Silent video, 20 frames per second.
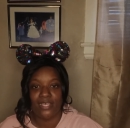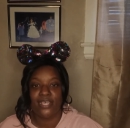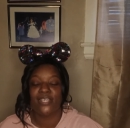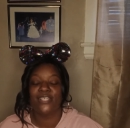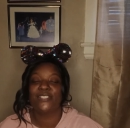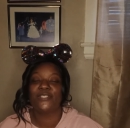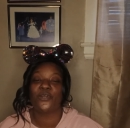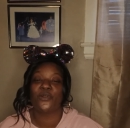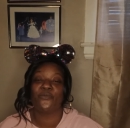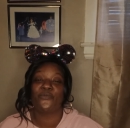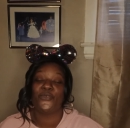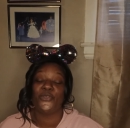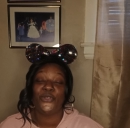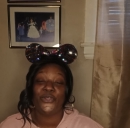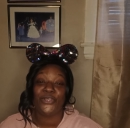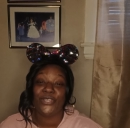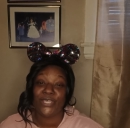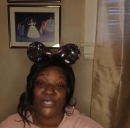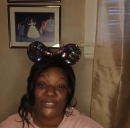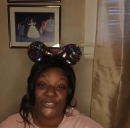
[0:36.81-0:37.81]
So if
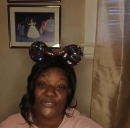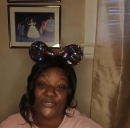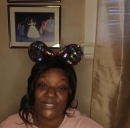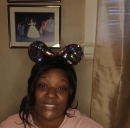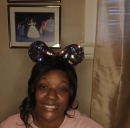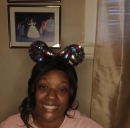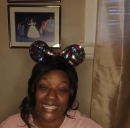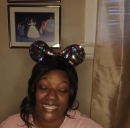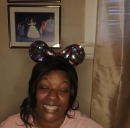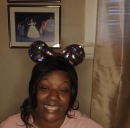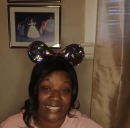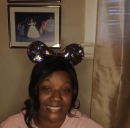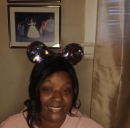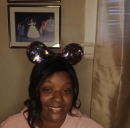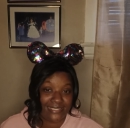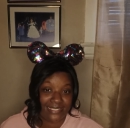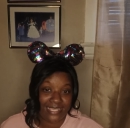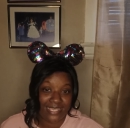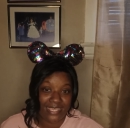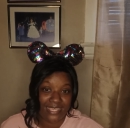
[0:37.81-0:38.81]
you're interested in
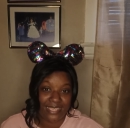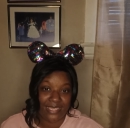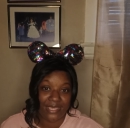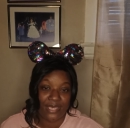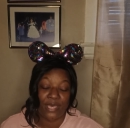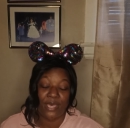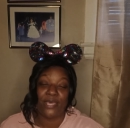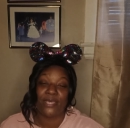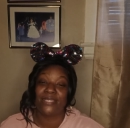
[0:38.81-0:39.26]
seeing